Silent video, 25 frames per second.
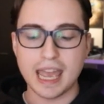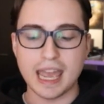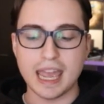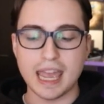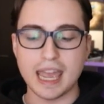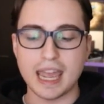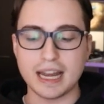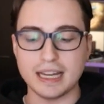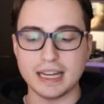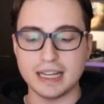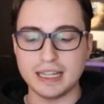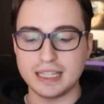
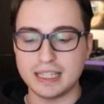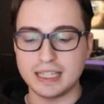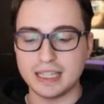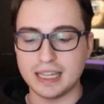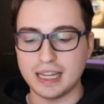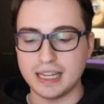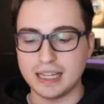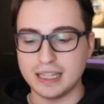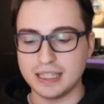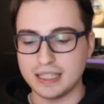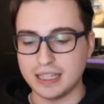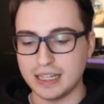and it
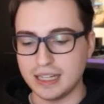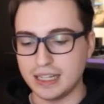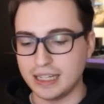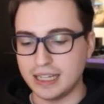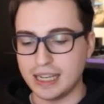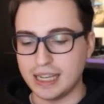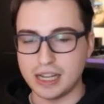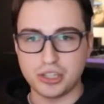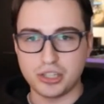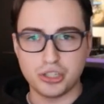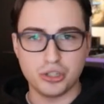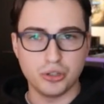says
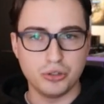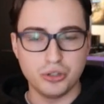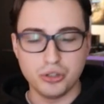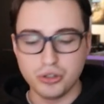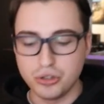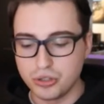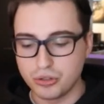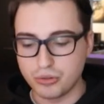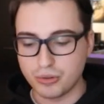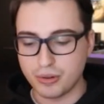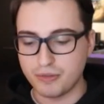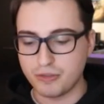it gets your
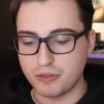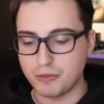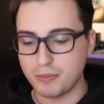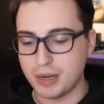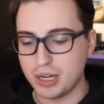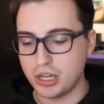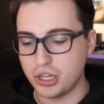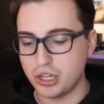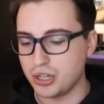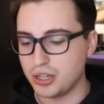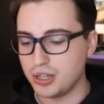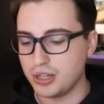user
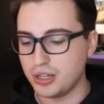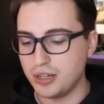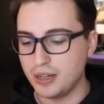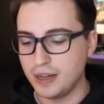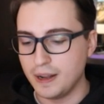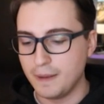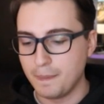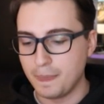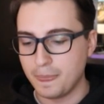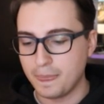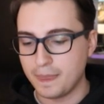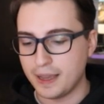
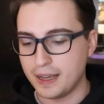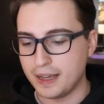information.